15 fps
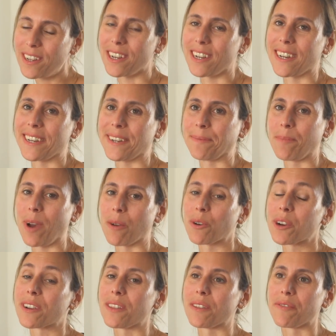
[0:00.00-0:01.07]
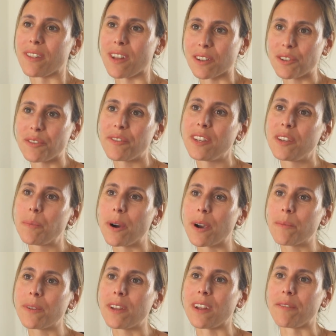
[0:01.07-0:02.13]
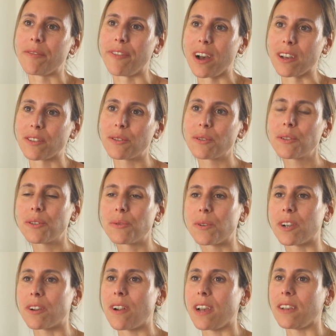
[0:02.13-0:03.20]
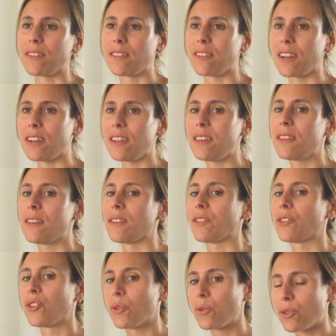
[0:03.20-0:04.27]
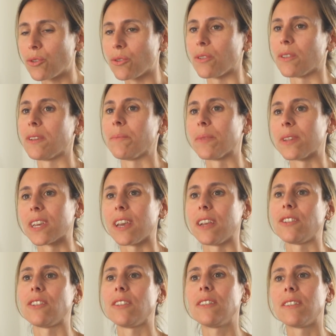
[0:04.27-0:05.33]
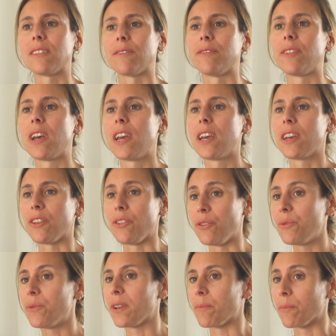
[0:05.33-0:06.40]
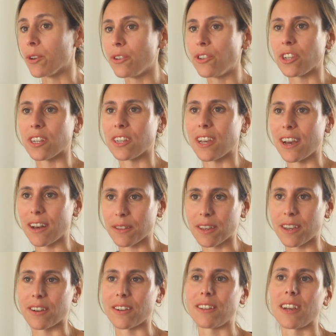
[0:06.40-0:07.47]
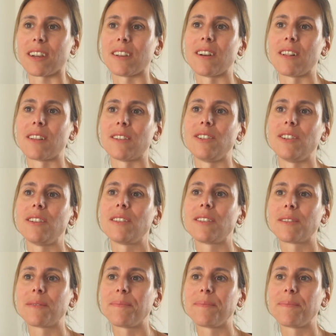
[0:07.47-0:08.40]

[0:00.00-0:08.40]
Um, I work at the philosophy department at FASOS, where I study the social implications of new and emerging healthcare technologies.